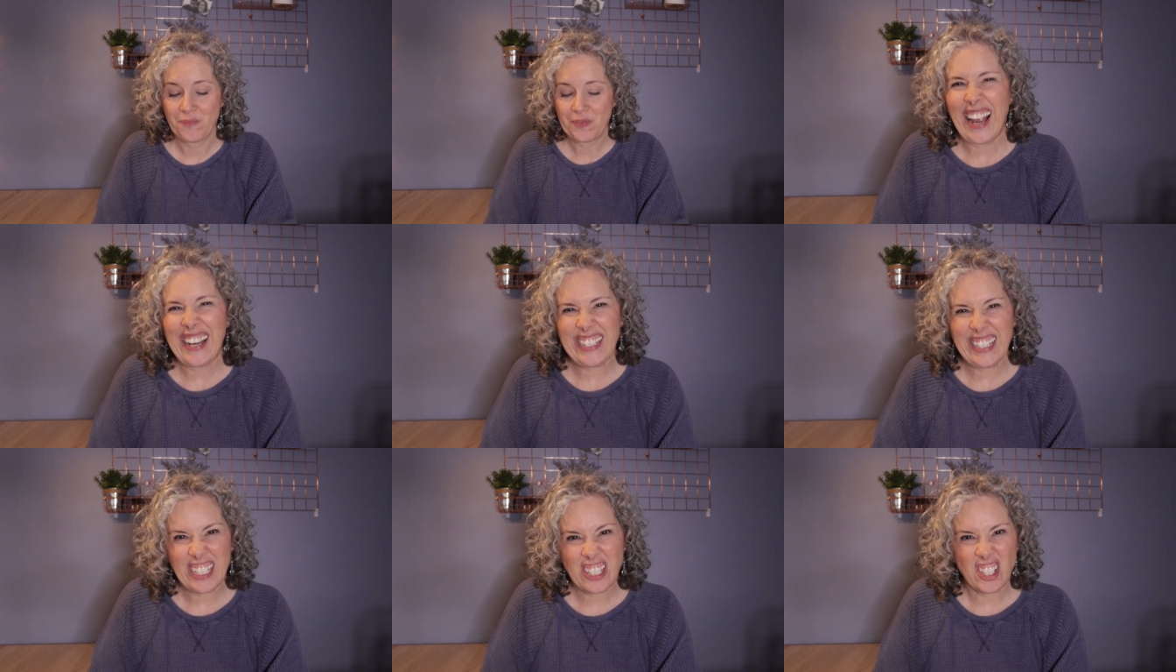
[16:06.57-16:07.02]

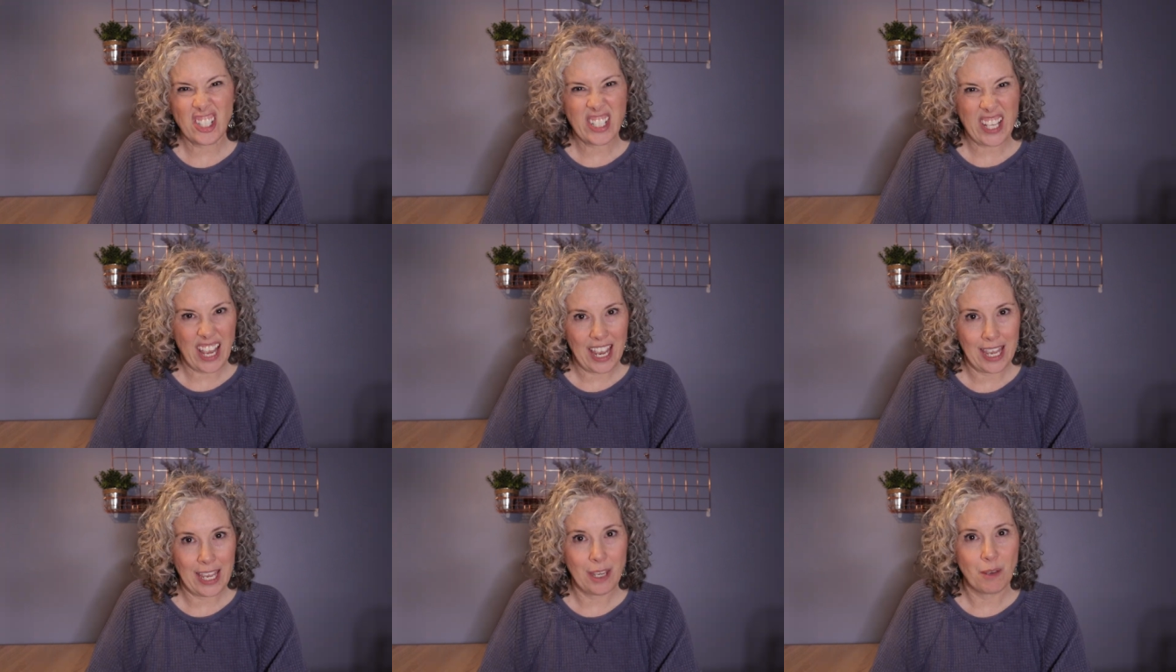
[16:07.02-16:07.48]
I didn't
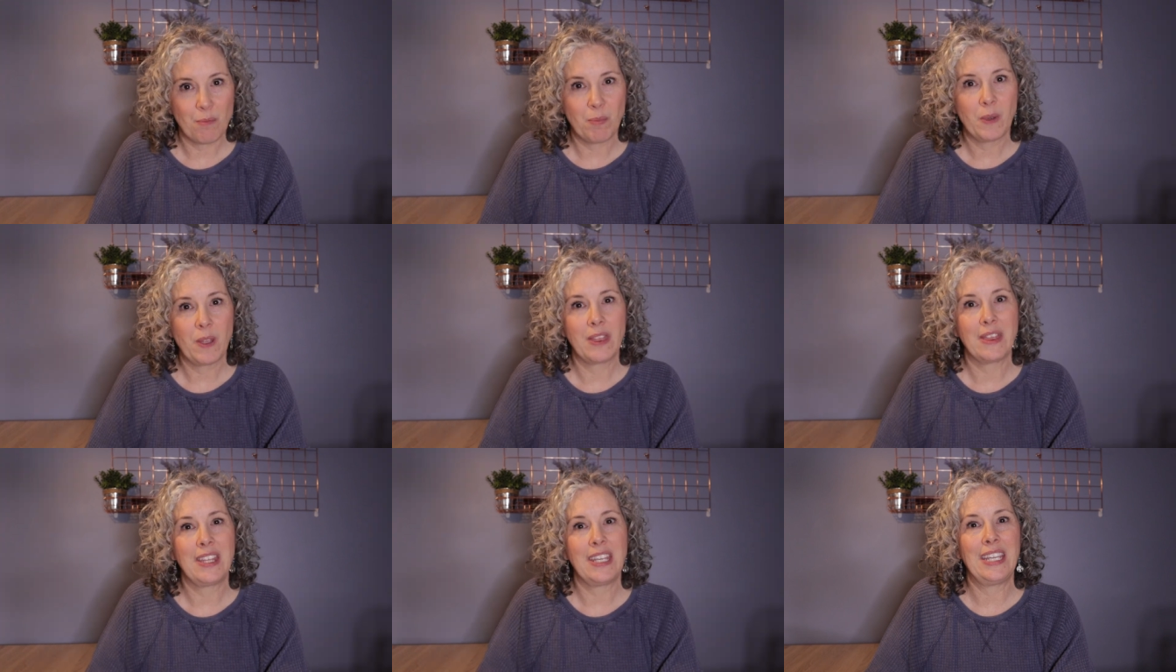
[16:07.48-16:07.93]
tape
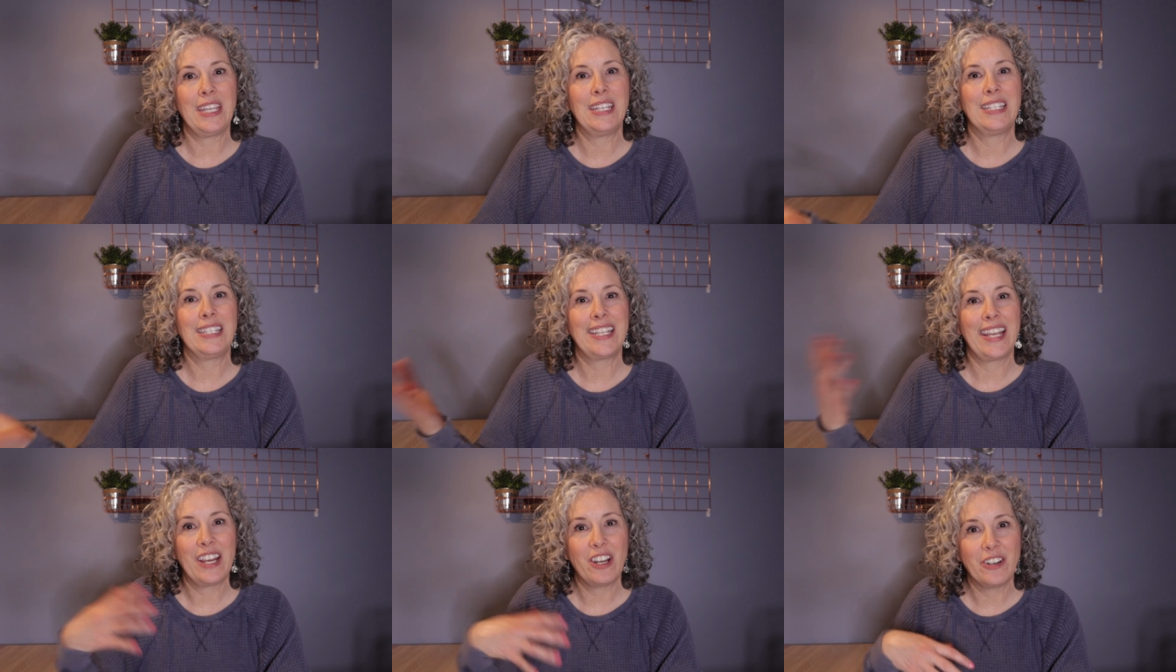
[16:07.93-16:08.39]

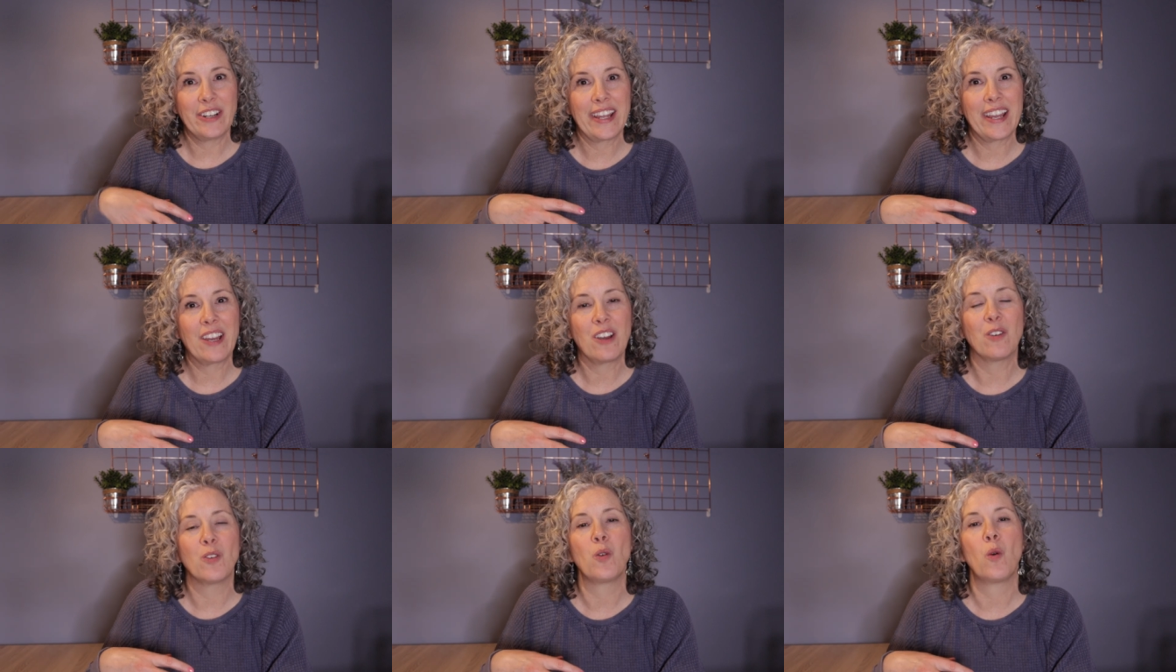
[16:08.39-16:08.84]
the
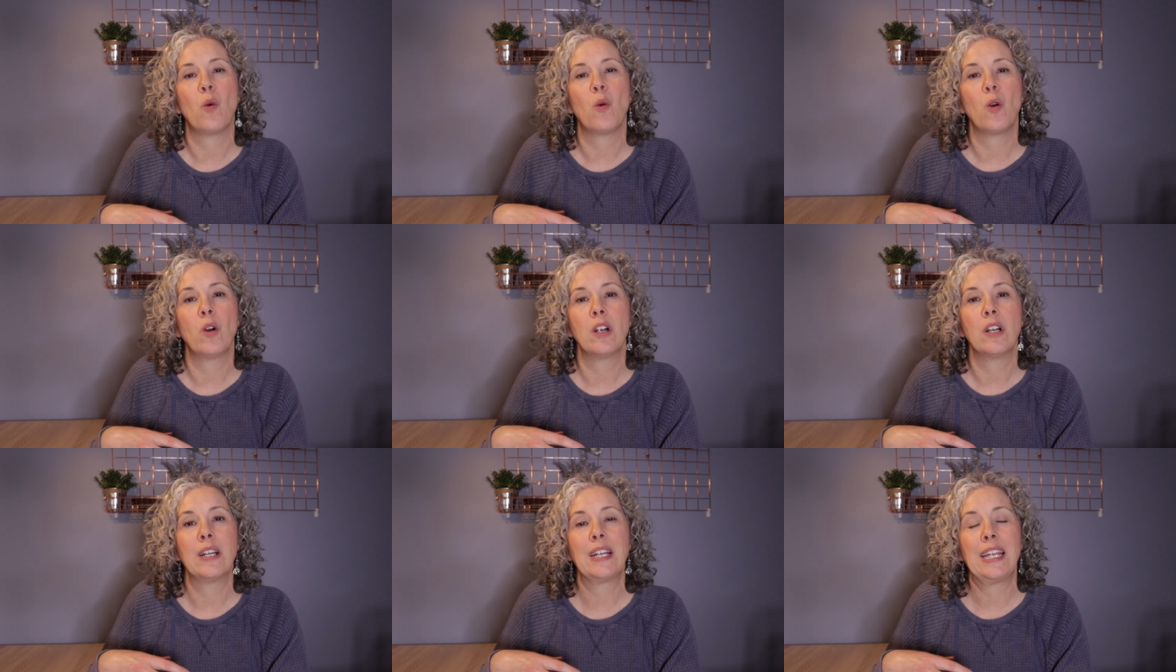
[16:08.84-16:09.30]
teardown
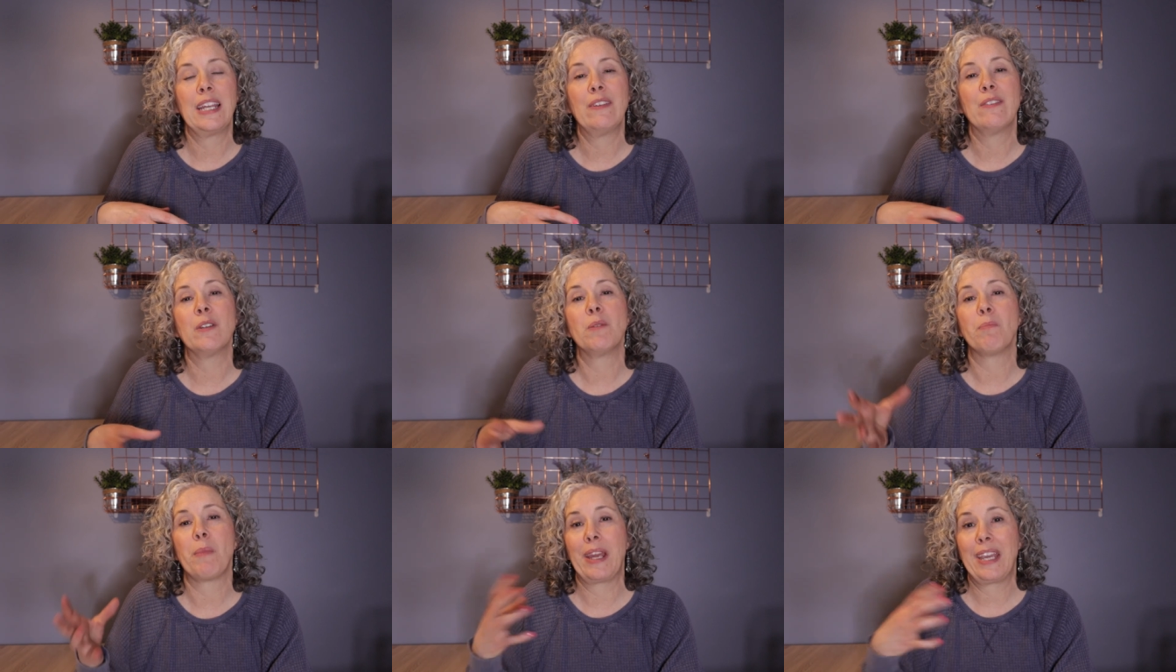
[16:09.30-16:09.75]
or
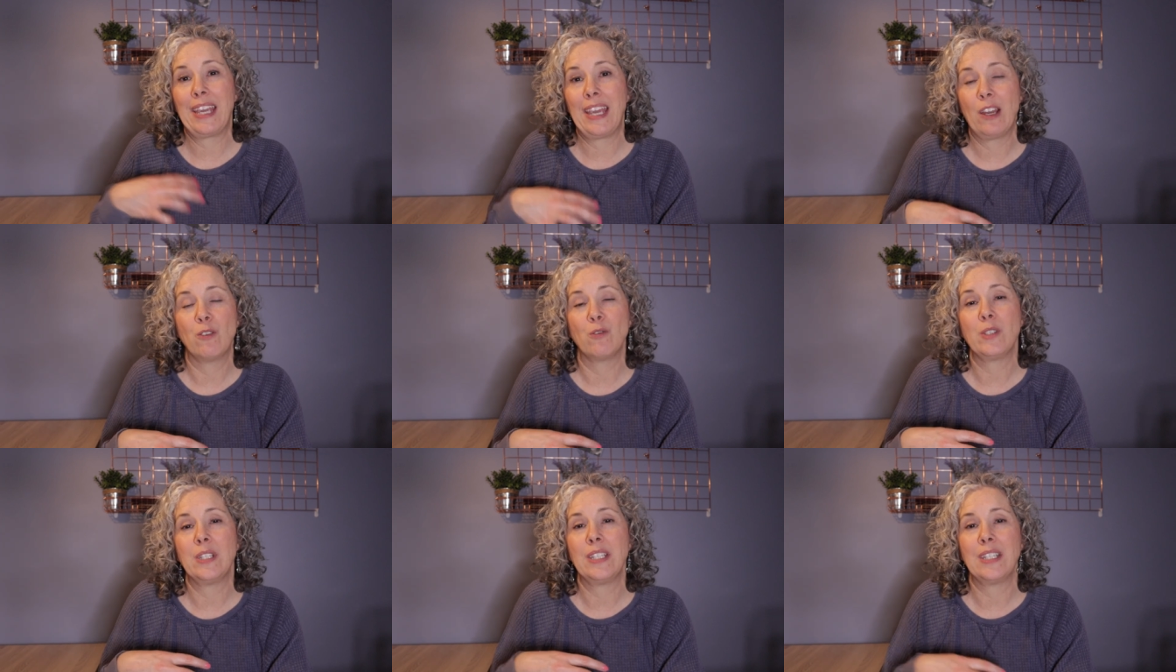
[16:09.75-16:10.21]
even my
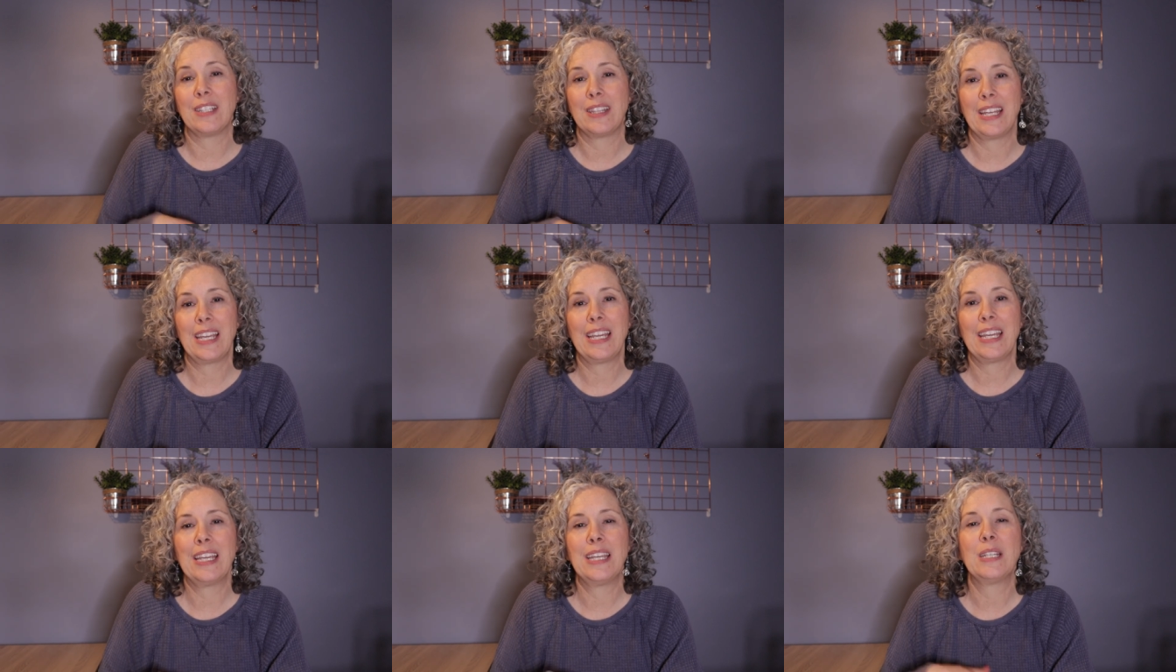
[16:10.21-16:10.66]
counting at
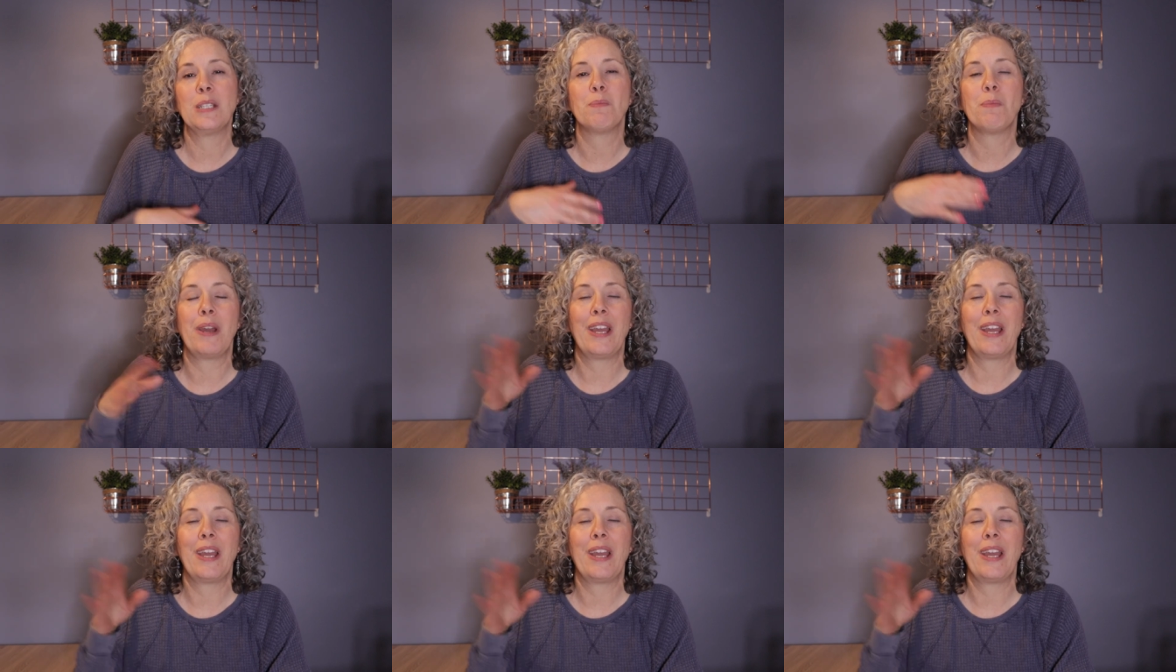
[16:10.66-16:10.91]
the end.